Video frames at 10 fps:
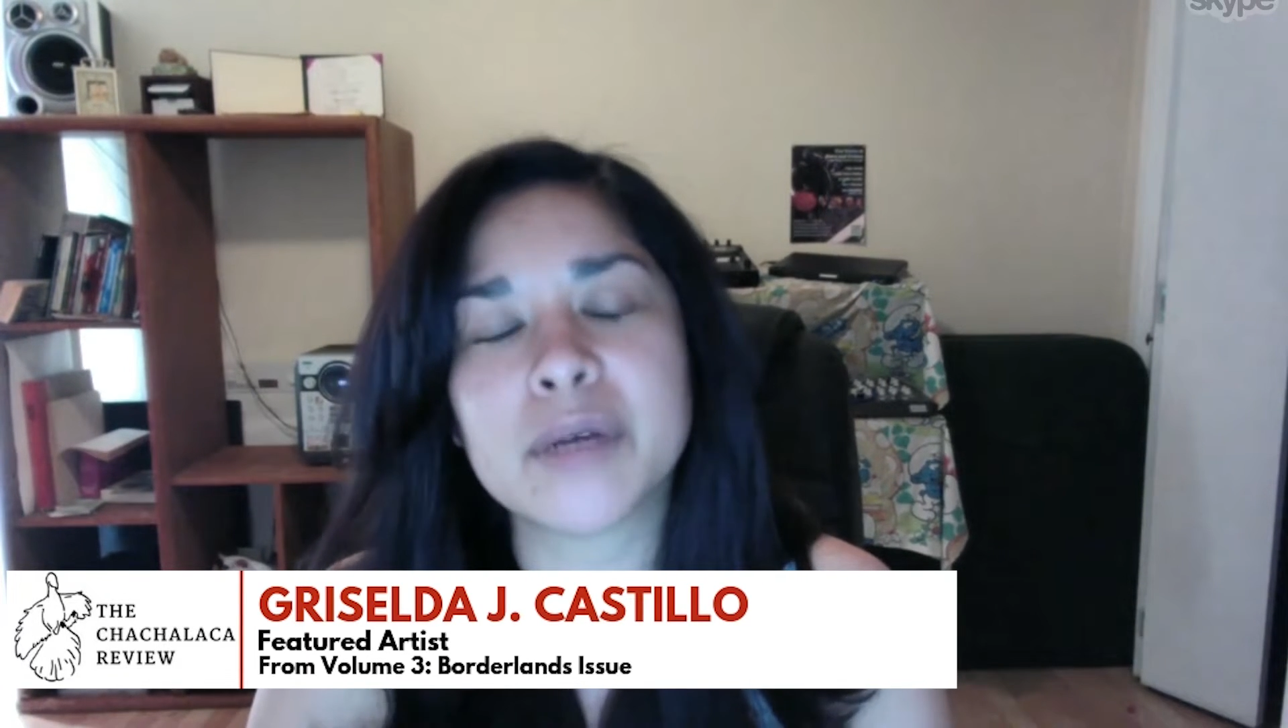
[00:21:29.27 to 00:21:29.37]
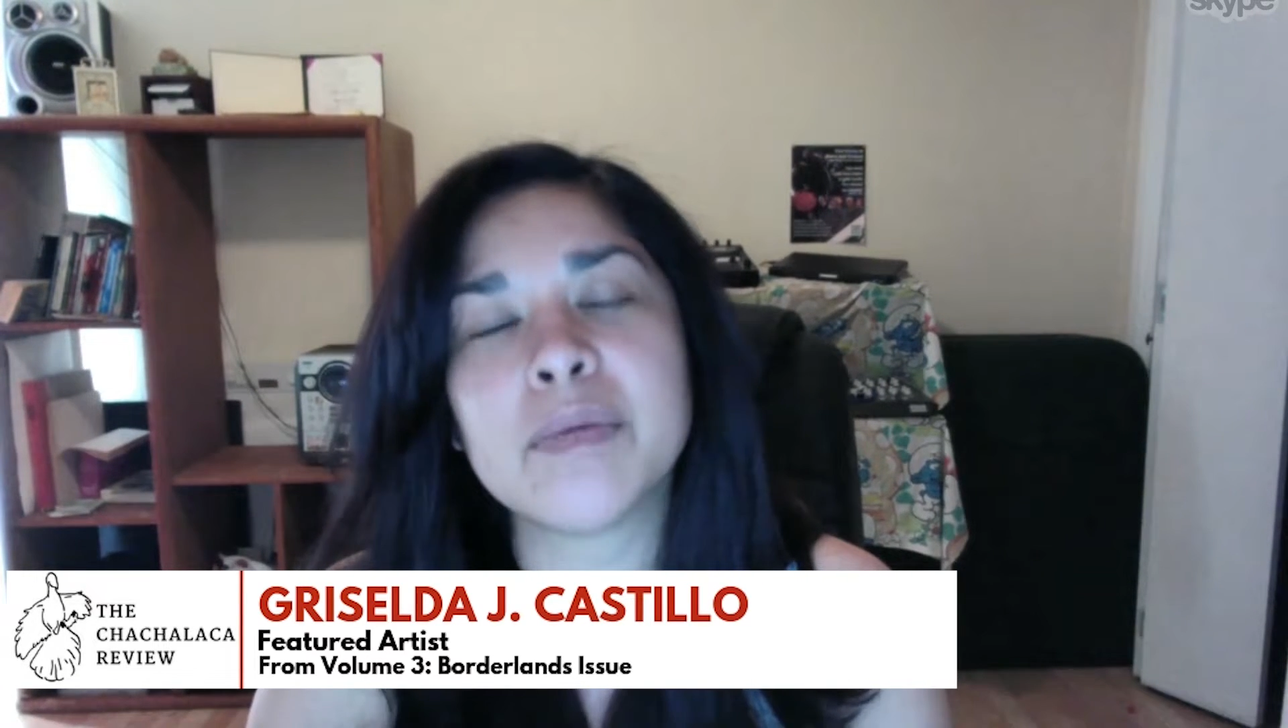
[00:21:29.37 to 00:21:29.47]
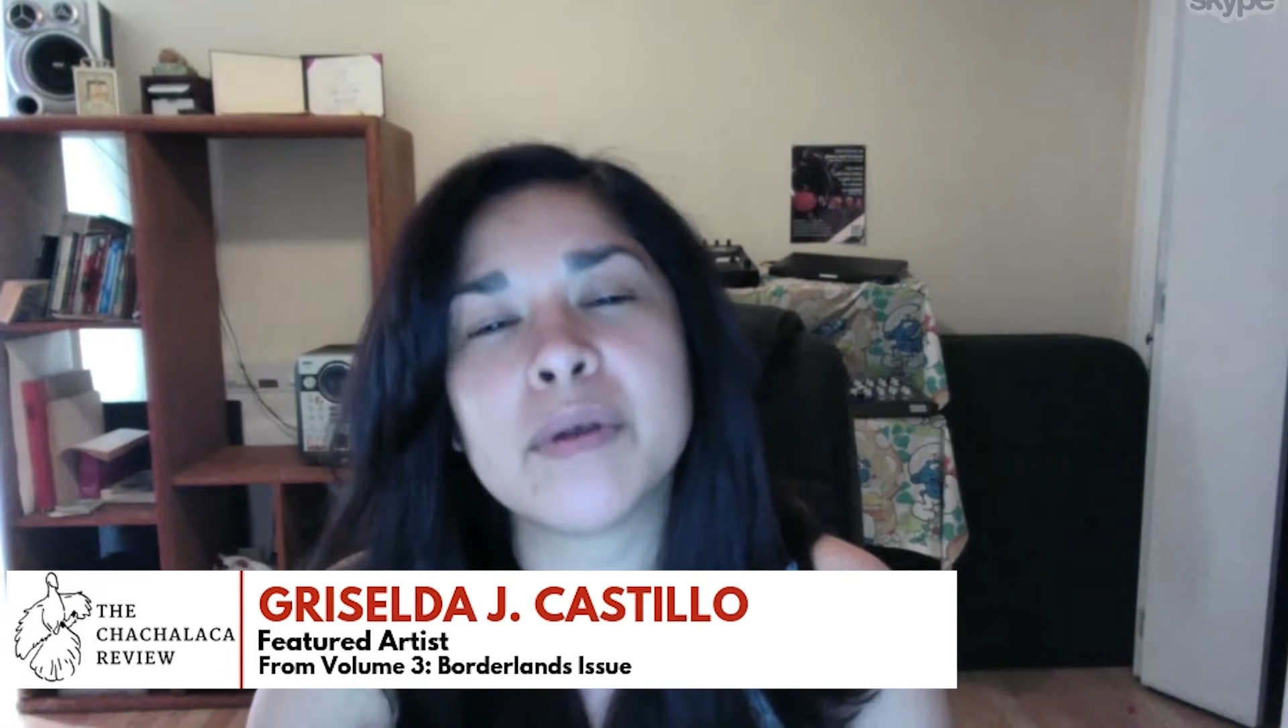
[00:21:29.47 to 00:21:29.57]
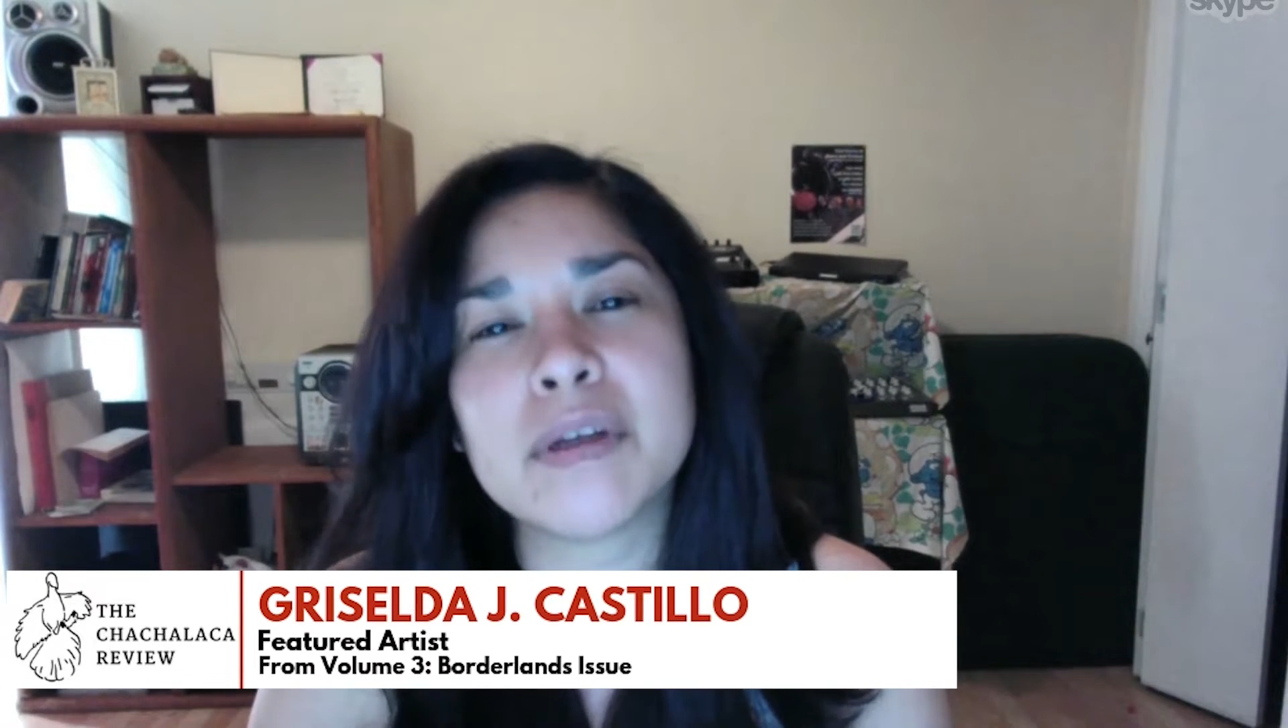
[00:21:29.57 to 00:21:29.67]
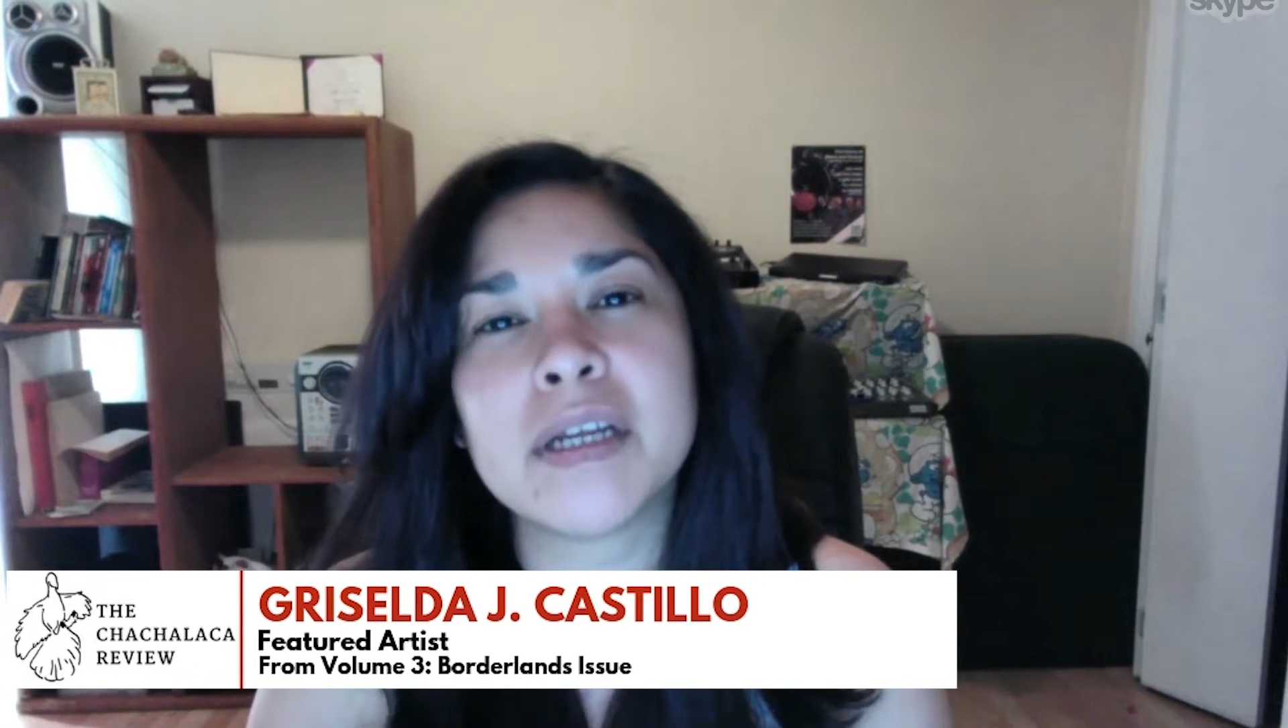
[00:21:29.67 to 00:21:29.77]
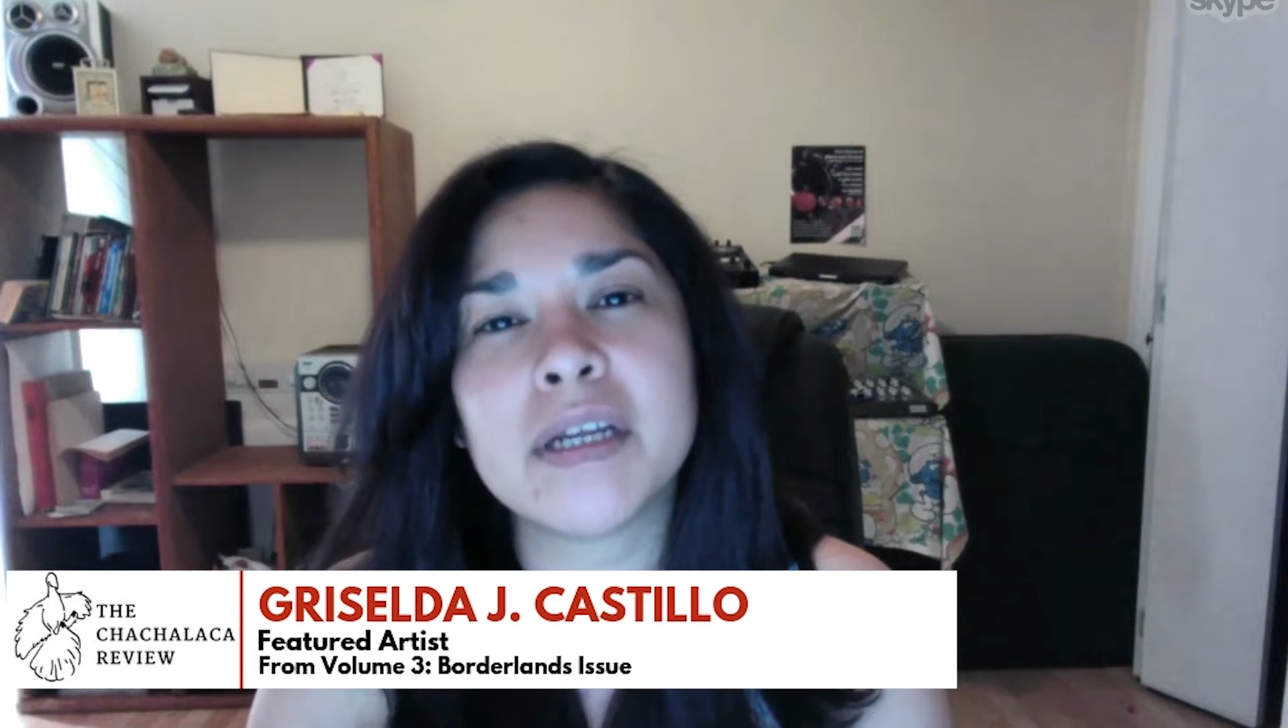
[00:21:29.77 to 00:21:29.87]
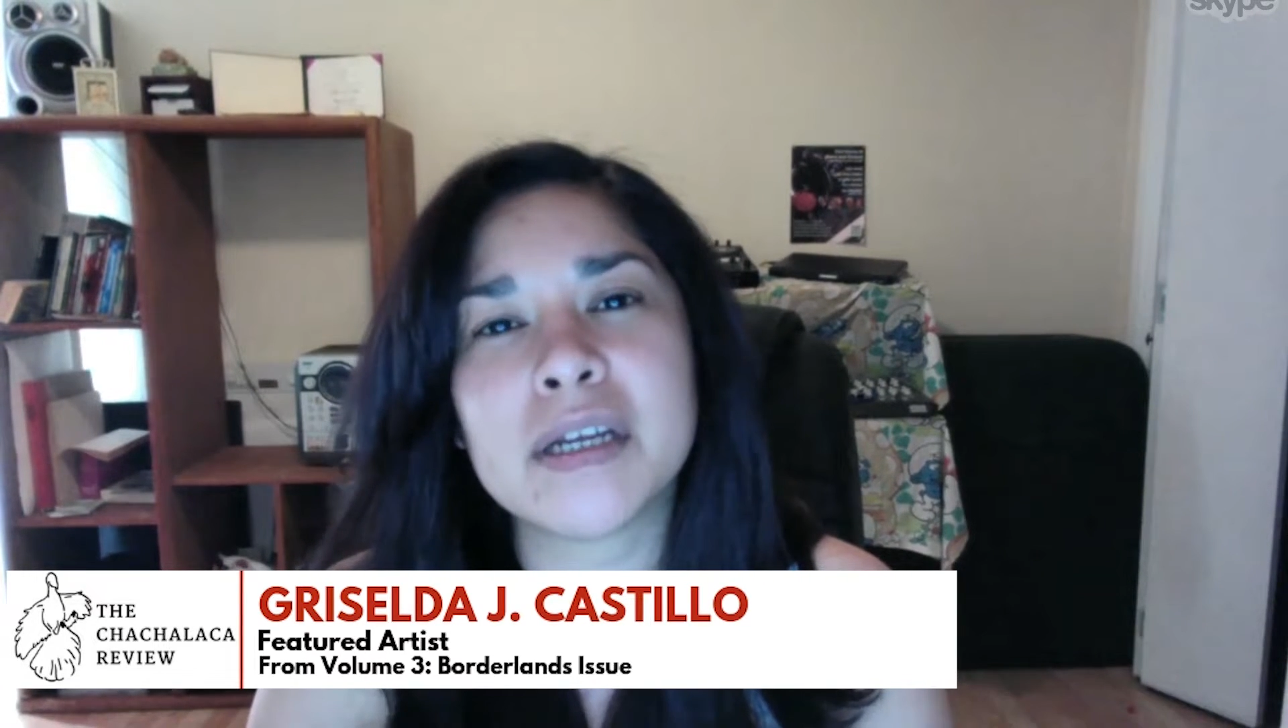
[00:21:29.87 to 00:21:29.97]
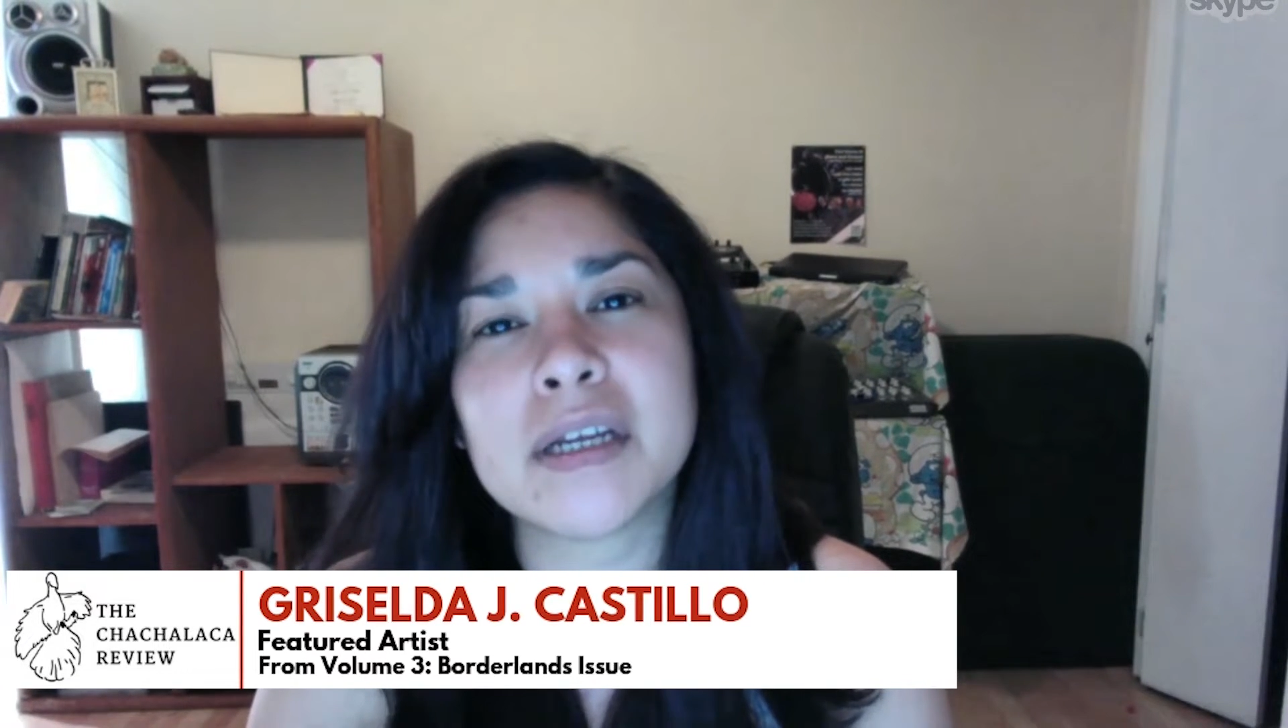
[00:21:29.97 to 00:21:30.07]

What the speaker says: community.